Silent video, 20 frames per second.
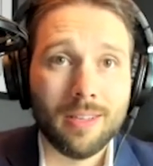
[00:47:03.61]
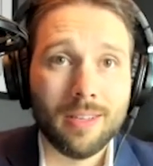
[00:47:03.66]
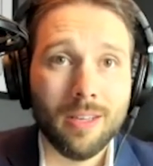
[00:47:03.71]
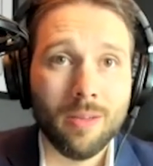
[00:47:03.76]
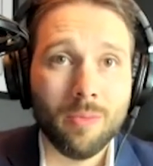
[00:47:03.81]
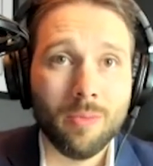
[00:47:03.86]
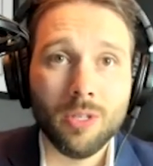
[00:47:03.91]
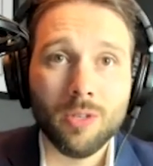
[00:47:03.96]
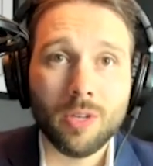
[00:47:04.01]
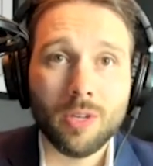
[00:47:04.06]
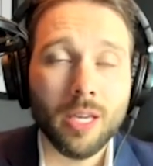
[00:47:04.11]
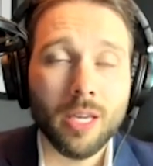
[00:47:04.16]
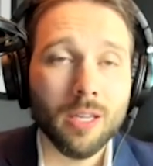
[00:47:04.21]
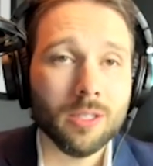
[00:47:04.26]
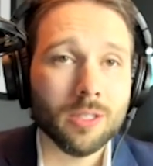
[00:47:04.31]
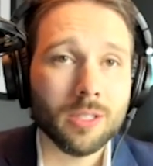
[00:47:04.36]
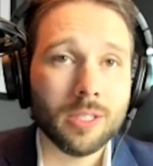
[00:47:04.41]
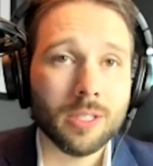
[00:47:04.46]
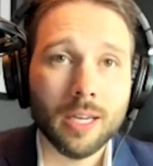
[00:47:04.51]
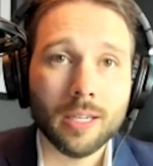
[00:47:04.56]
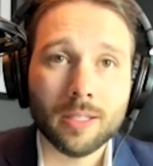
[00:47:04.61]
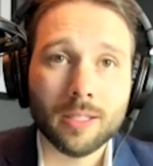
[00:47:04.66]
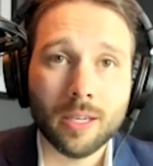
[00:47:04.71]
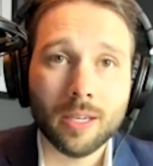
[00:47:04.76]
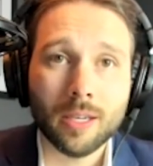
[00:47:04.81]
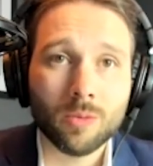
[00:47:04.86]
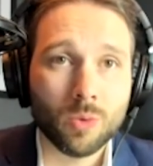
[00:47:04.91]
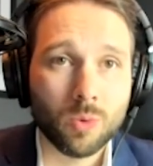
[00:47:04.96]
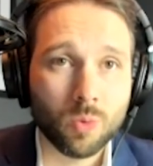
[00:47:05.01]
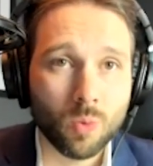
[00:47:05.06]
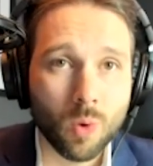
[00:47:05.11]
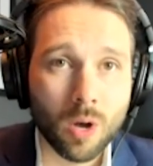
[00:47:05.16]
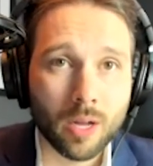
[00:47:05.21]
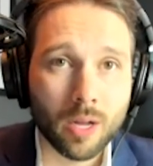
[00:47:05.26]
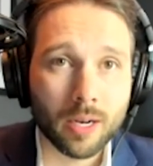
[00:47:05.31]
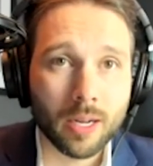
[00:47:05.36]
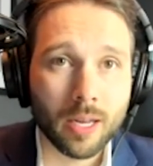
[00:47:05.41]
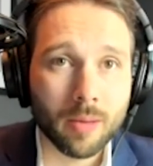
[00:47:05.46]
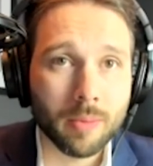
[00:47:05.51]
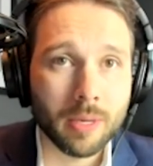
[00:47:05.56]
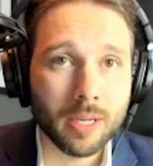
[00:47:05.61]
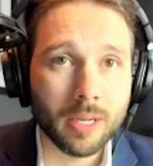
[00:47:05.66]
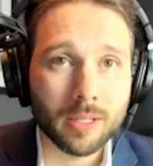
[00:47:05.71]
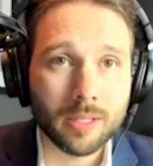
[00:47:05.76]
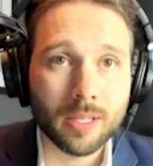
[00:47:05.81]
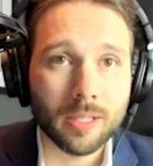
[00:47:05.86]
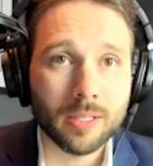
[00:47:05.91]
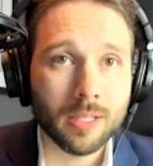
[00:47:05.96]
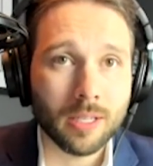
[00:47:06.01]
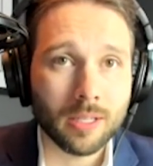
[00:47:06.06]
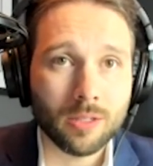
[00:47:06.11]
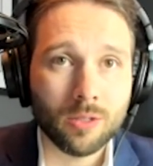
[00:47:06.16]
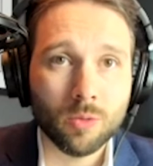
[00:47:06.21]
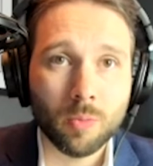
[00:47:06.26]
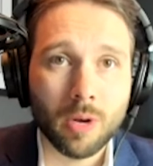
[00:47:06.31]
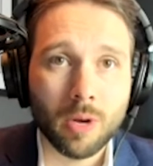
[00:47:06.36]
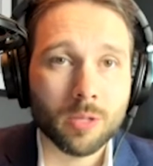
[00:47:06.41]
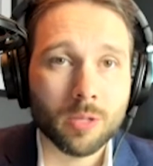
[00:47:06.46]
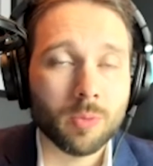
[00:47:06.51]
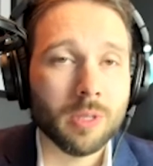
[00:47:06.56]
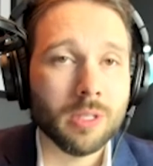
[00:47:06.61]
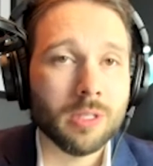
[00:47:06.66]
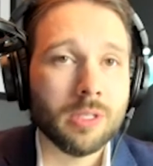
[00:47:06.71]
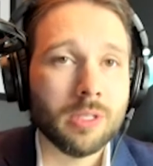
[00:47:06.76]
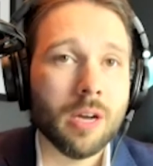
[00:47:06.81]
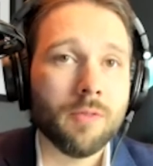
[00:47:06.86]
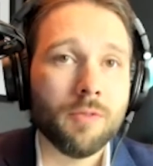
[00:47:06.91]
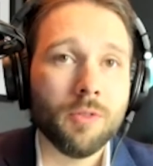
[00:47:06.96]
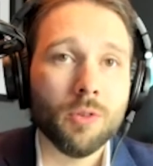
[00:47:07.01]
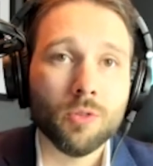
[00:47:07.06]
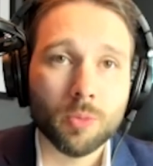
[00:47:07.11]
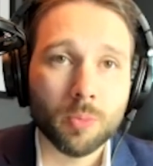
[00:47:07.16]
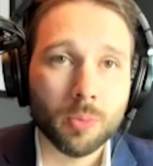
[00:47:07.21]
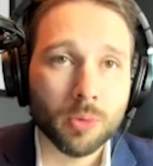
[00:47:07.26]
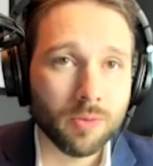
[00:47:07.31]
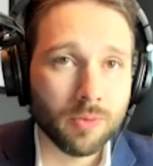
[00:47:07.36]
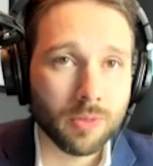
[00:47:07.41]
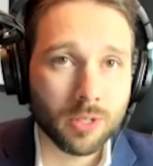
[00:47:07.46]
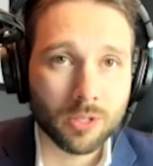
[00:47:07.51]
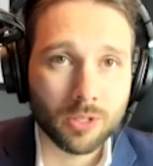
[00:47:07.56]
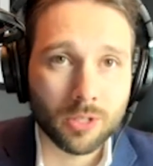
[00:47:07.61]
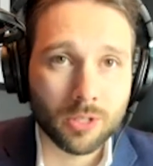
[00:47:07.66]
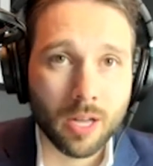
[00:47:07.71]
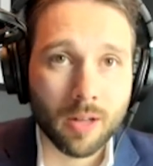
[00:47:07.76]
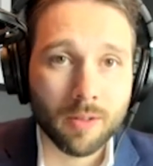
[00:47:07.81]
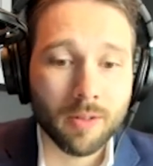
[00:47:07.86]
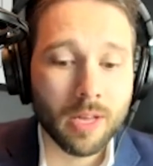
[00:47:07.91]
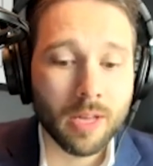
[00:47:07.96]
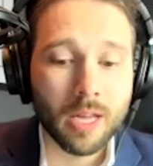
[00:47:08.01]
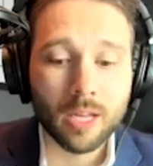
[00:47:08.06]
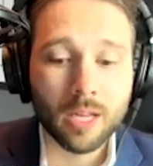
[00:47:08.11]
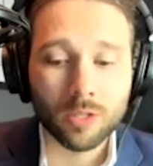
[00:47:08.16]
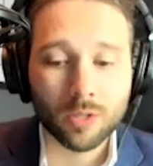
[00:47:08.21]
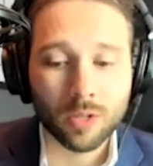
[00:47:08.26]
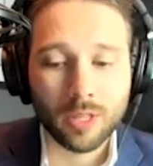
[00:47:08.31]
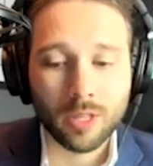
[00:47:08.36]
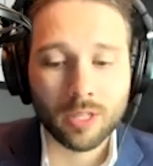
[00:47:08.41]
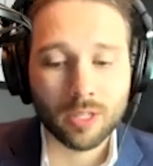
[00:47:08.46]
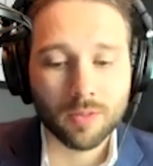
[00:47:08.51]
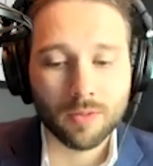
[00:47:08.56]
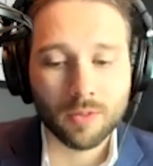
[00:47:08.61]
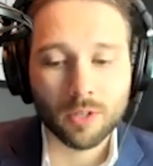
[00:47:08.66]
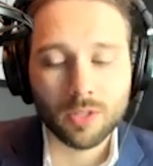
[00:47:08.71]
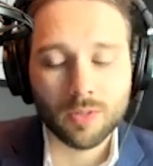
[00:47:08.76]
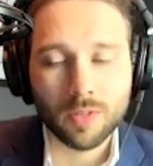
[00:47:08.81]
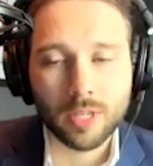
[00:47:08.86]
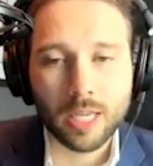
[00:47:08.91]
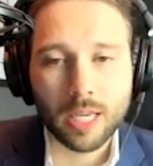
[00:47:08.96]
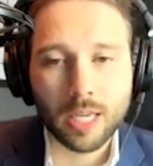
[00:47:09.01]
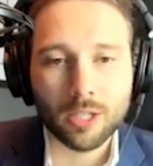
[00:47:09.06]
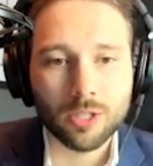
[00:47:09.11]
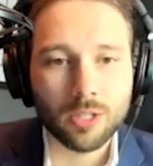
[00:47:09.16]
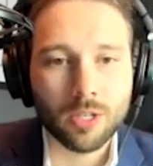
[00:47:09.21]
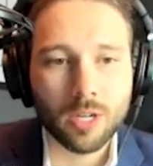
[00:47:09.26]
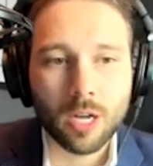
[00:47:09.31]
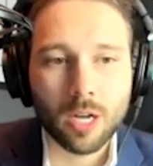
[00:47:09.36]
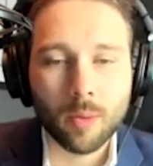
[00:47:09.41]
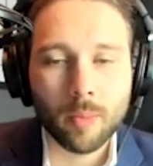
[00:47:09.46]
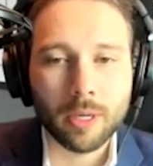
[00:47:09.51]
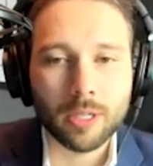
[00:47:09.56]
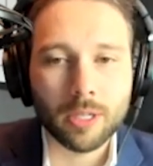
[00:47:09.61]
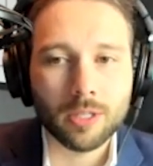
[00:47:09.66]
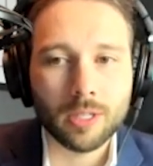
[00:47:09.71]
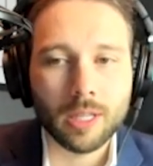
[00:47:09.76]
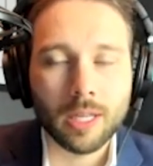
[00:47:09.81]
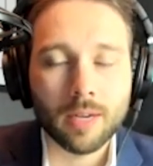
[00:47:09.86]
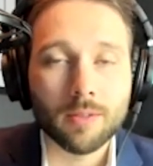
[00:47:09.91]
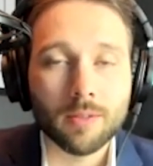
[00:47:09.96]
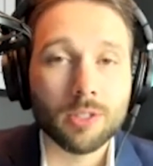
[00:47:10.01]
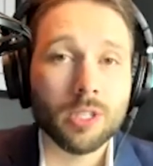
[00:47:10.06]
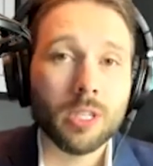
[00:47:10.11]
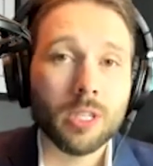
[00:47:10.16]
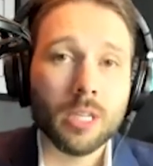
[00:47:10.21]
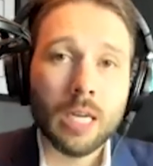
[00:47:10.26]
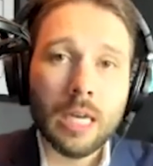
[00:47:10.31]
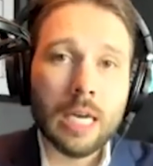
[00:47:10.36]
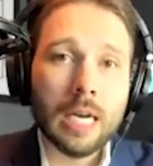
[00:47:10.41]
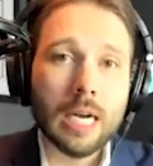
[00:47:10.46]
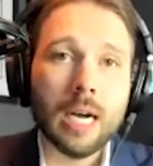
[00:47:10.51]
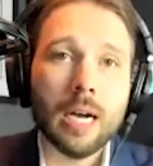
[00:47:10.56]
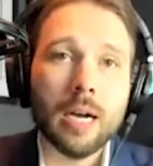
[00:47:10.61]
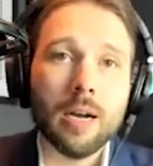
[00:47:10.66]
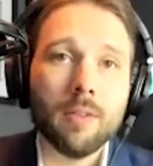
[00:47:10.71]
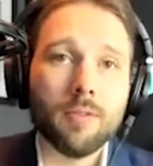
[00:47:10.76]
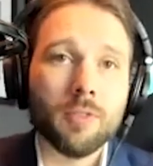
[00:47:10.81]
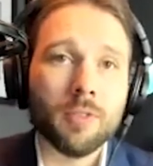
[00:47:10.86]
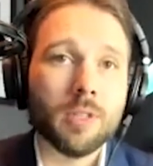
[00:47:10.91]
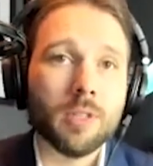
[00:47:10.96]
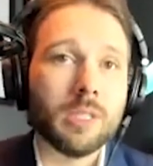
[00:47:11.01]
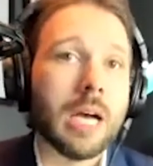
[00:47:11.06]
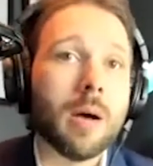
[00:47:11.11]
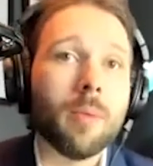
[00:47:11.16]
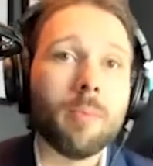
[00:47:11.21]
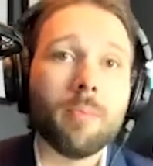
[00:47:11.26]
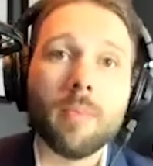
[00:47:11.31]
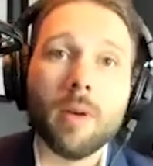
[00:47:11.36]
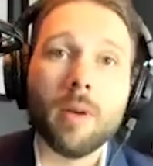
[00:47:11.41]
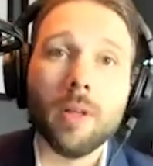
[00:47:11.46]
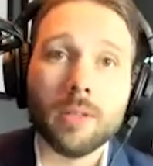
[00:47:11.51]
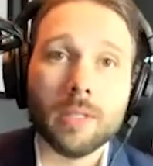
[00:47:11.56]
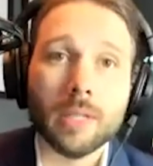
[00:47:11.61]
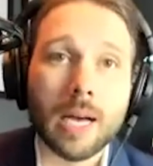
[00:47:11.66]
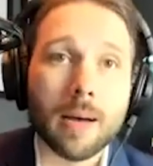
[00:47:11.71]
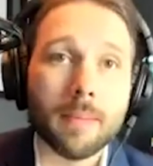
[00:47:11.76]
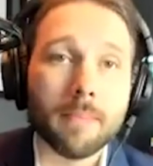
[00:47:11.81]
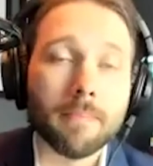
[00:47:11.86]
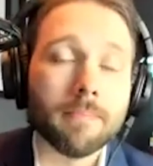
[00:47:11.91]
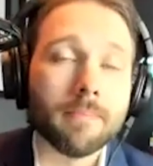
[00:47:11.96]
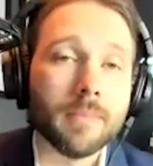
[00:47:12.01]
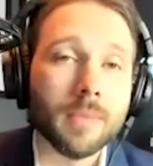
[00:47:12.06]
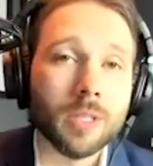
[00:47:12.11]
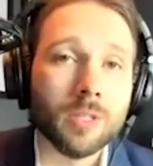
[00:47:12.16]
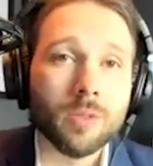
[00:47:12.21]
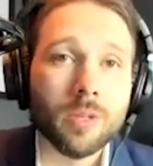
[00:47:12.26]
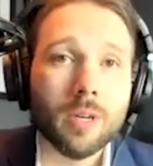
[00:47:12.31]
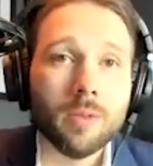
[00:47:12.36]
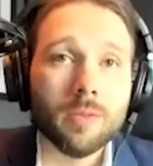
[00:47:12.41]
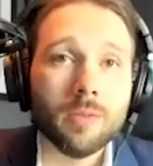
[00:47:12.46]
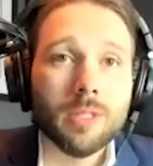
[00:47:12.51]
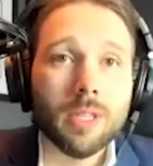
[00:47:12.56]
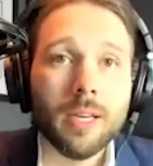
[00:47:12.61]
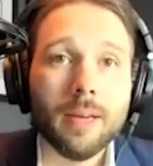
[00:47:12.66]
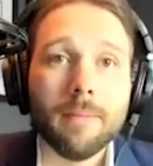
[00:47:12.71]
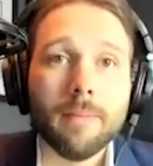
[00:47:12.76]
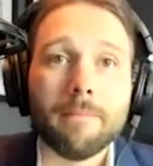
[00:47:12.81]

I mean, you can't just get it done with one. I mean, it's next to impossible. It's not future-proofing yourself. So I think diversification, automation, and leveraging for the top of the top. That's what I would say.